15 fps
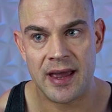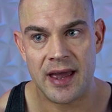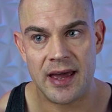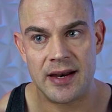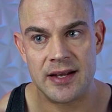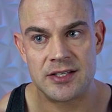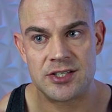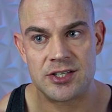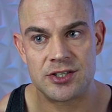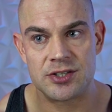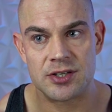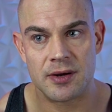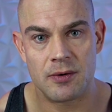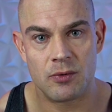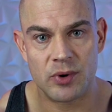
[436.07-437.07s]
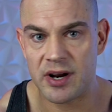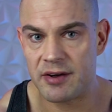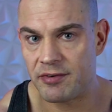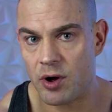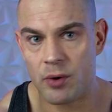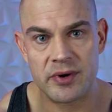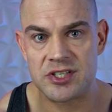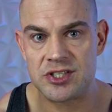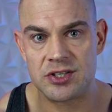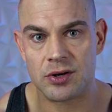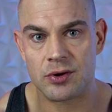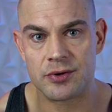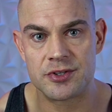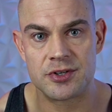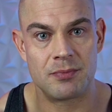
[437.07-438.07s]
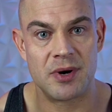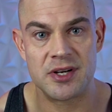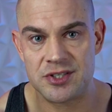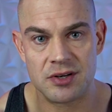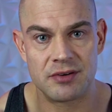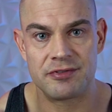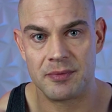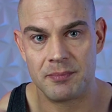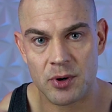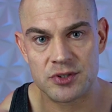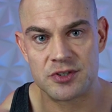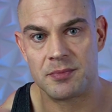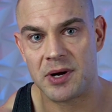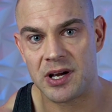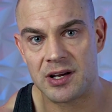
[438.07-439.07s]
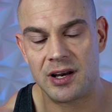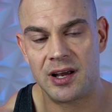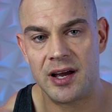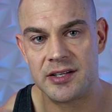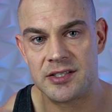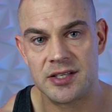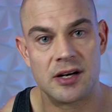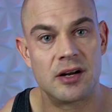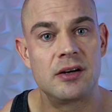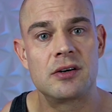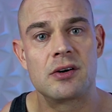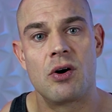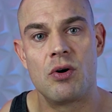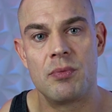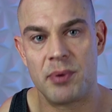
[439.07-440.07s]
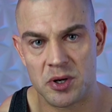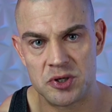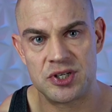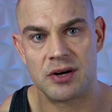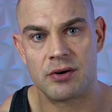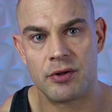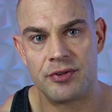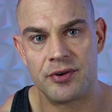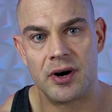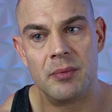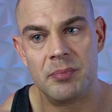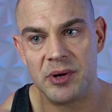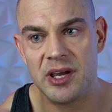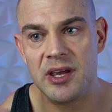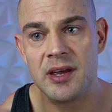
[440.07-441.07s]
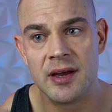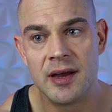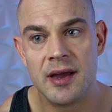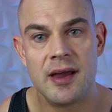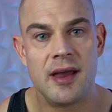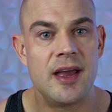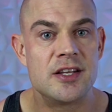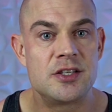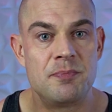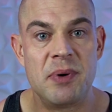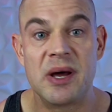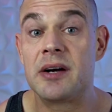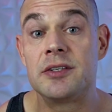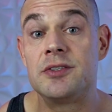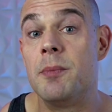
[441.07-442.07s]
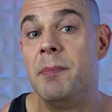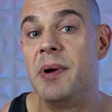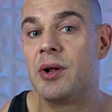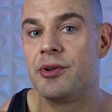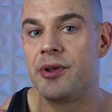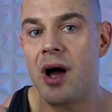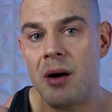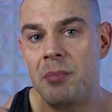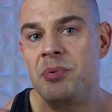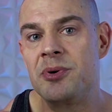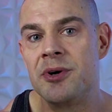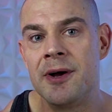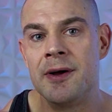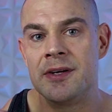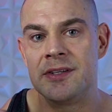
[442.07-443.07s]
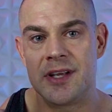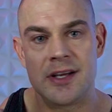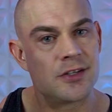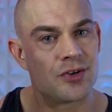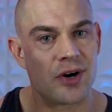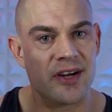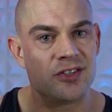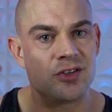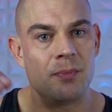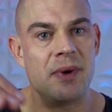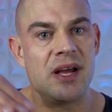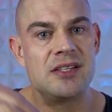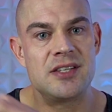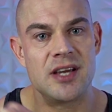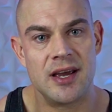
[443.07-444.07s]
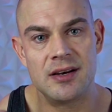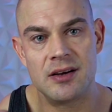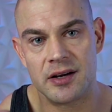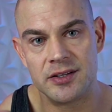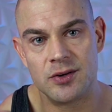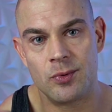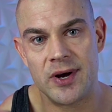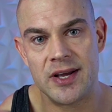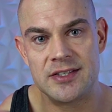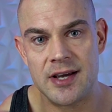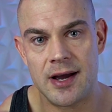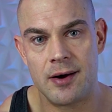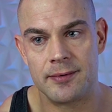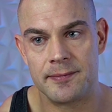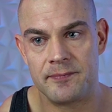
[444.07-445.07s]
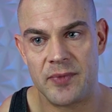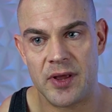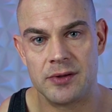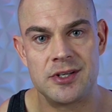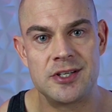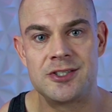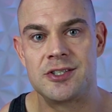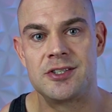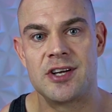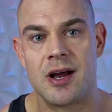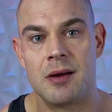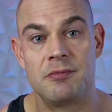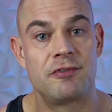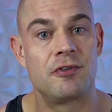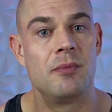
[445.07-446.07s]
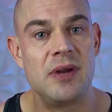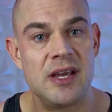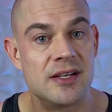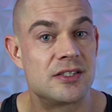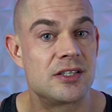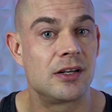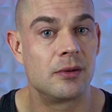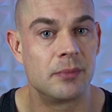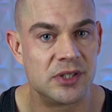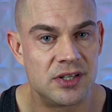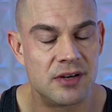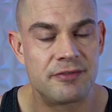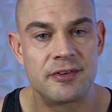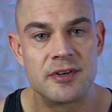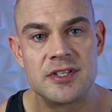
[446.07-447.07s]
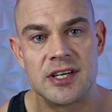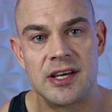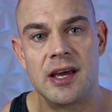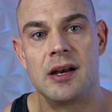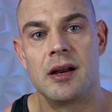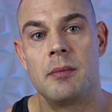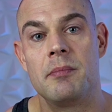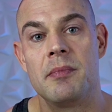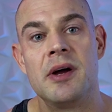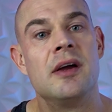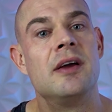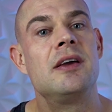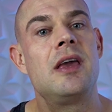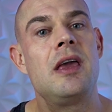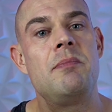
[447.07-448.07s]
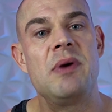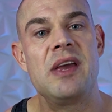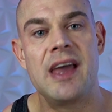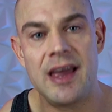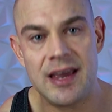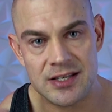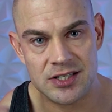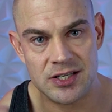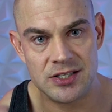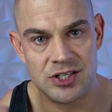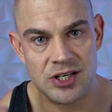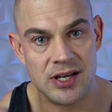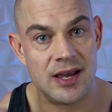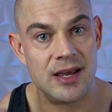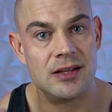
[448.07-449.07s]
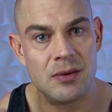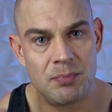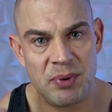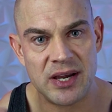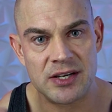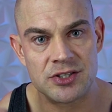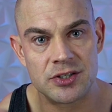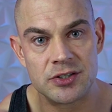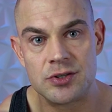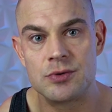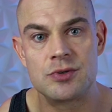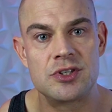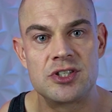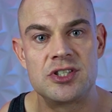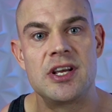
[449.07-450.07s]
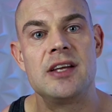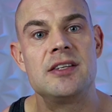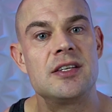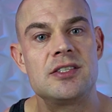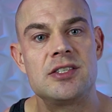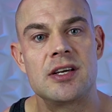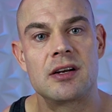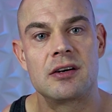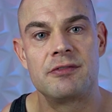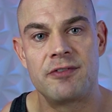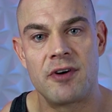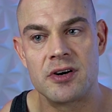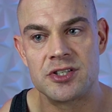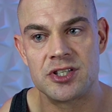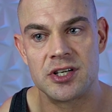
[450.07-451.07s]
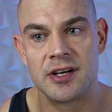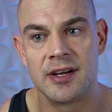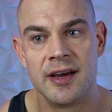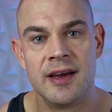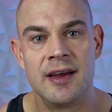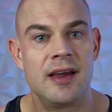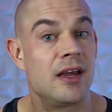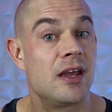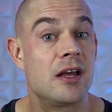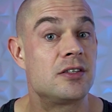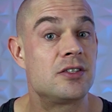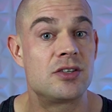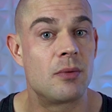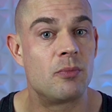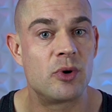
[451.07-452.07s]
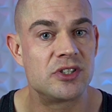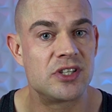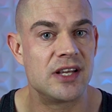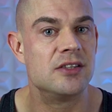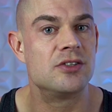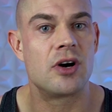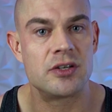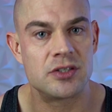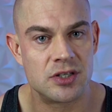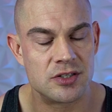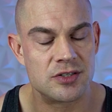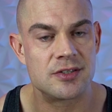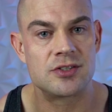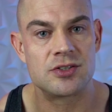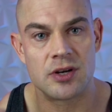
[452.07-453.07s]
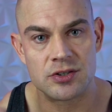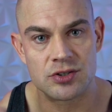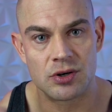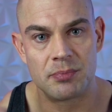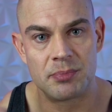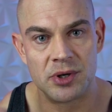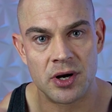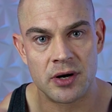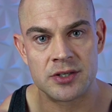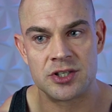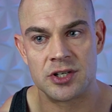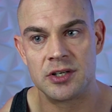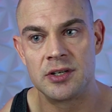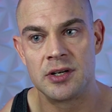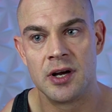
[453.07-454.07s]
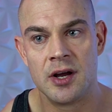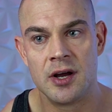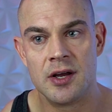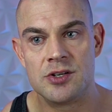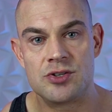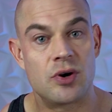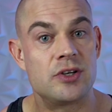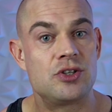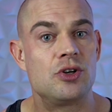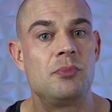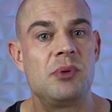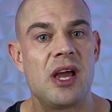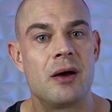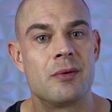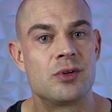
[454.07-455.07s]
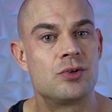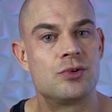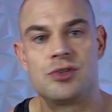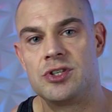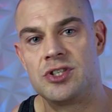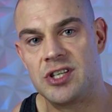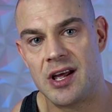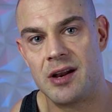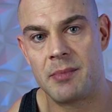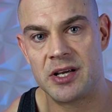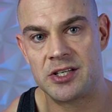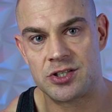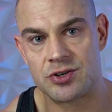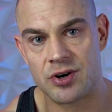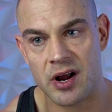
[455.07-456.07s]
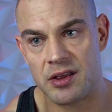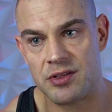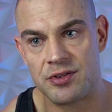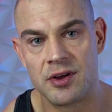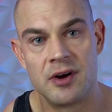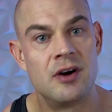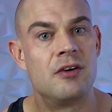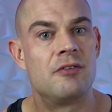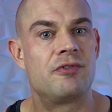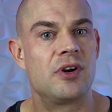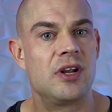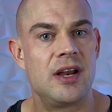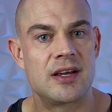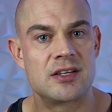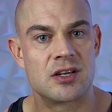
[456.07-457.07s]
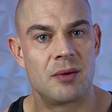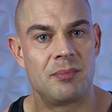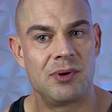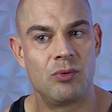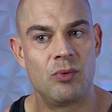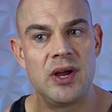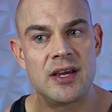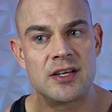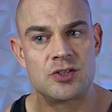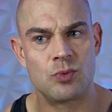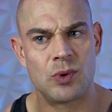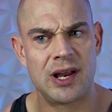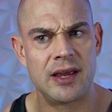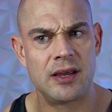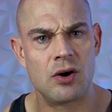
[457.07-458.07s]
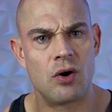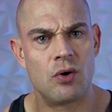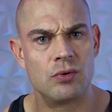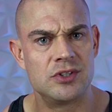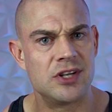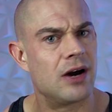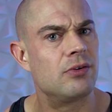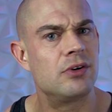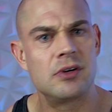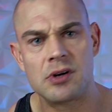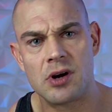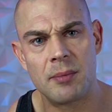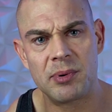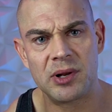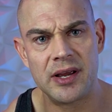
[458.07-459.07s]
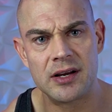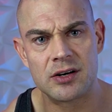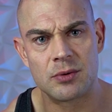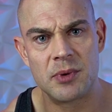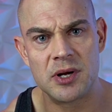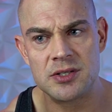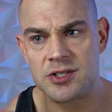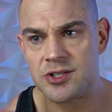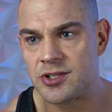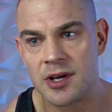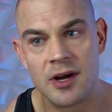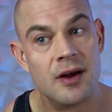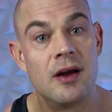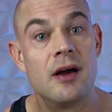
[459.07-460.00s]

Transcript: And it's what I've always told myself and most of my clients that undergo post-cycle therapy. It's better to build up than trying to maintain on the way down. Now, this time for me, it's a little bit different. Again, I'm keeping ACG in the picture to sustain testicular function and get somewhat endogenous testosterone production. So I should be able to sustain my strength for the next couple of weeks. Will I go down in a couple increments?